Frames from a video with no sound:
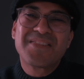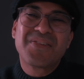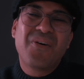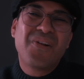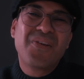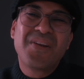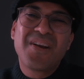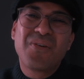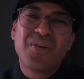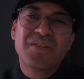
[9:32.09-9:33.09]
So all you
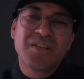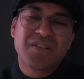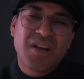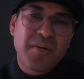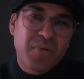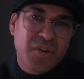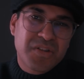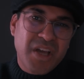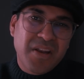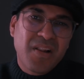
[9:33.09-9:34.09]
need to do is subscribe to the
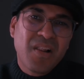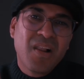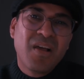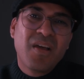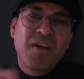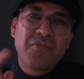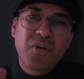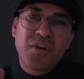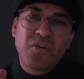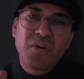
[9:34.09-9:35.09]
channel if
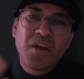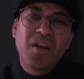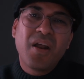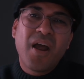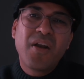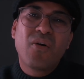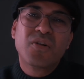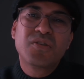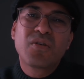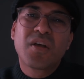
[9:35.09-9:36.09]
you're new here, and
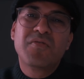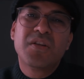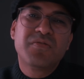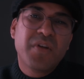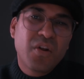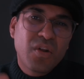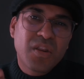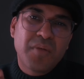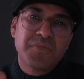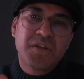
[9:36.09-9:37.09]
also give this video a
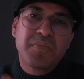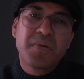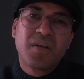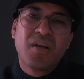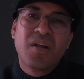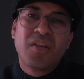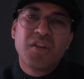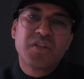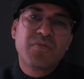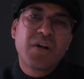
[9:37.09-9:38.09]
thumbs up.
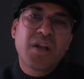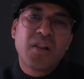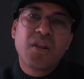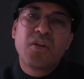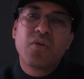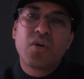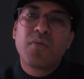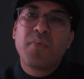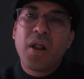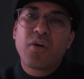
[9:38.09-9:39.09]
This will tell the
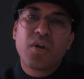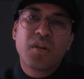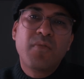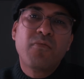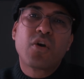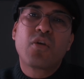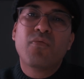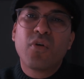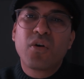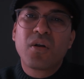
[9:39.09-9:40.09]
YouTube algorithm what you
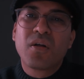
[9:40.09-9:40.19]
want.